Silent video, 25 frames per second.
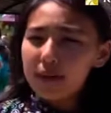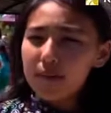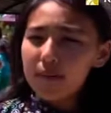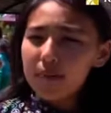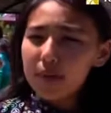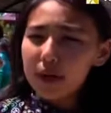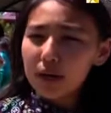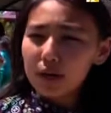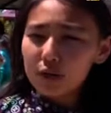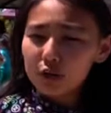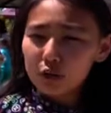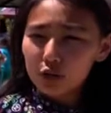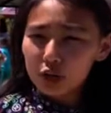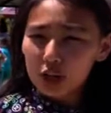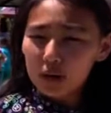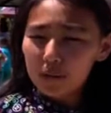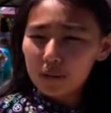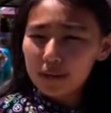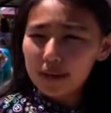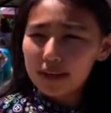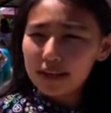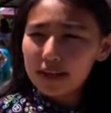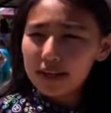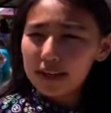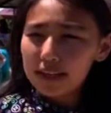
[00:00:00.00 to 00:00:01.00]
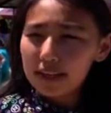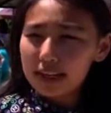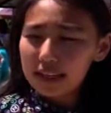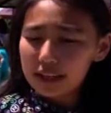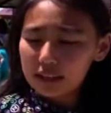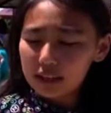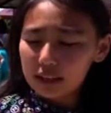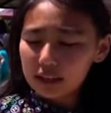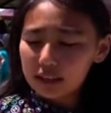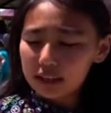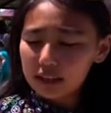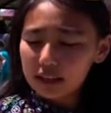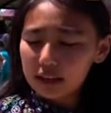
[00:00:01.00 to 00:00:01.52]
and I hope to continue
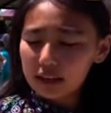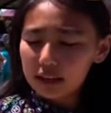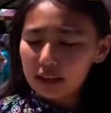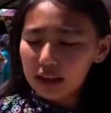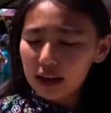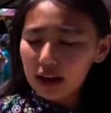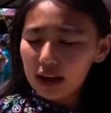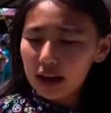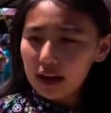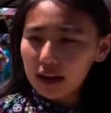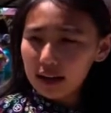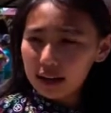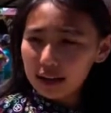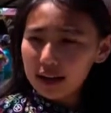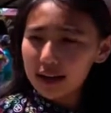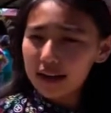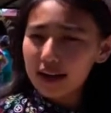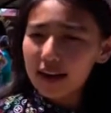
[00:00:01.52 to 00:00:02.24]
communicating with them.